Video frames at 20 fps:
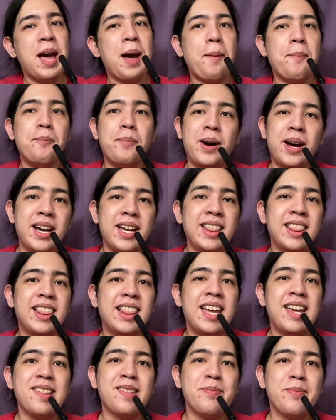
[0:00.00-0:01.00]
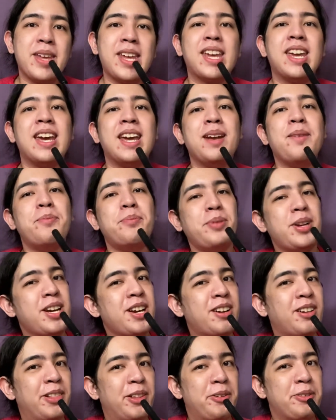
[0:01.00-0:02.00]
but let's make it
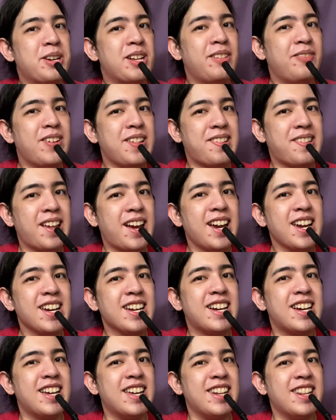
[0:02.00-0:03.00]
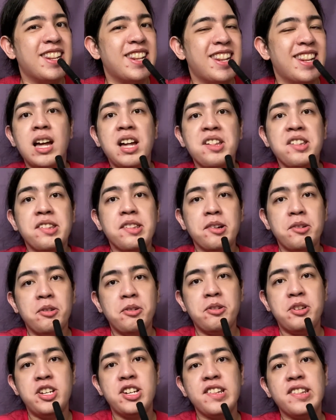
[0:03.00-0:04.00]
Pre-colonial Visayan.
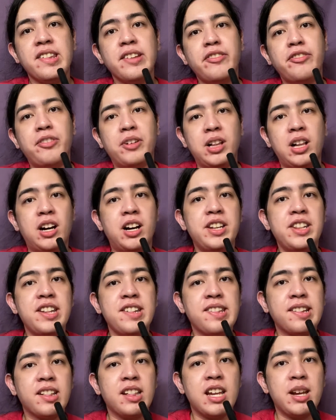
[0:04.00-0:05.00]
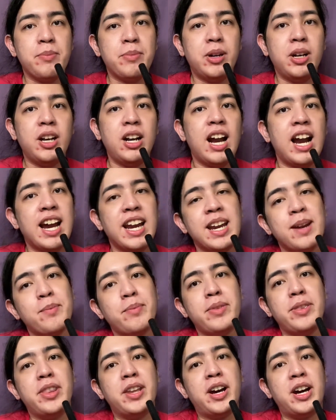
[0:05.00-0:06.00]
So just a full-on disclaimer, I
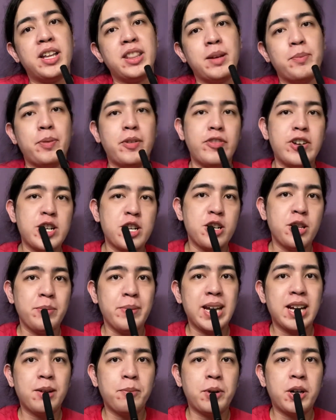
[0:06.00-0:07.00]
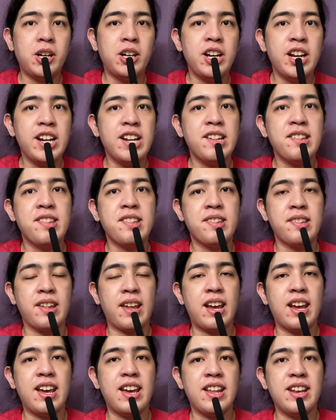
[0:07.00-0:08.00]
am not a professional makeup artist
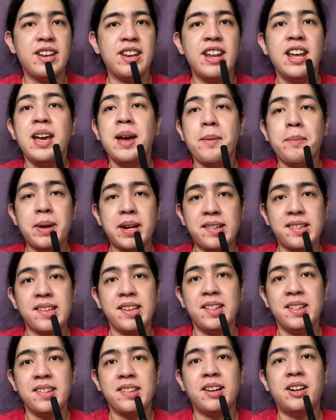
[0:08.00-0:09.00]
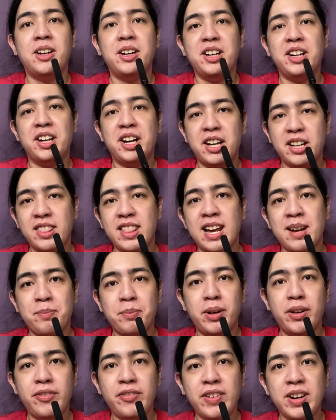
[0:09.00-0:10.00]
and my skills are not that
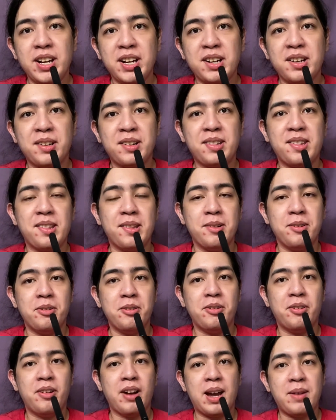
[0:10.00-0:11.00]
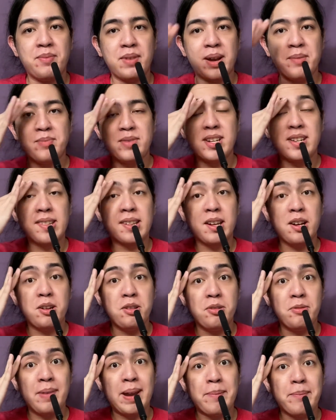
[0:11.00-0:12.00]
perfect. So I'm just gonna
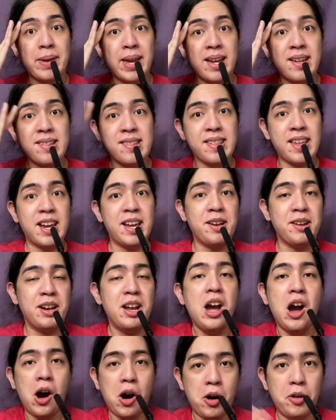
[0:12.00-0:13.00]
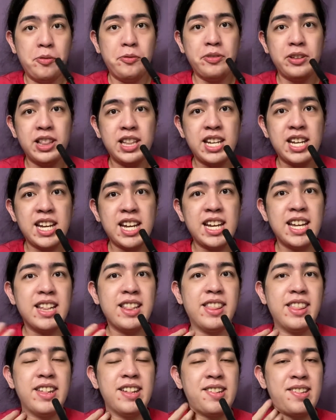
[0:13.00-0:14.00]
do my best and hopefully
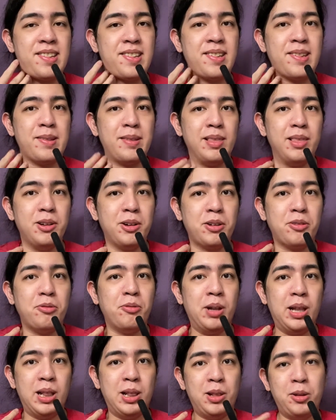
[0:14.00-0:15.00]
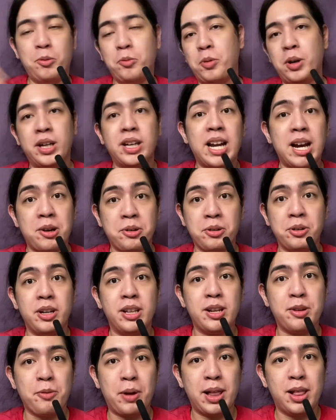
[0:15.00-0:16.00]
this look will work out
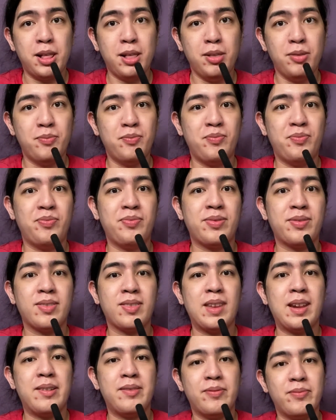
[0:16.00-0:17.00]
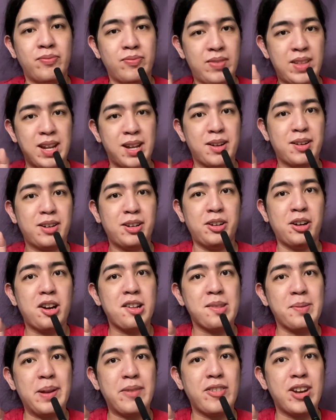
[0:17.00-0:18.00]
really well. Like,
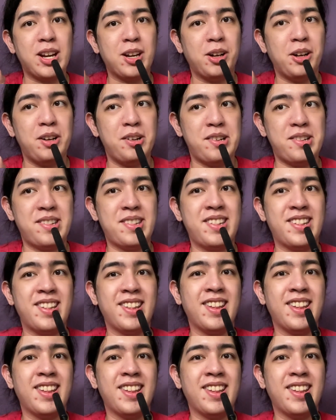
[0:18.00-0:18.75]
cross my fingers.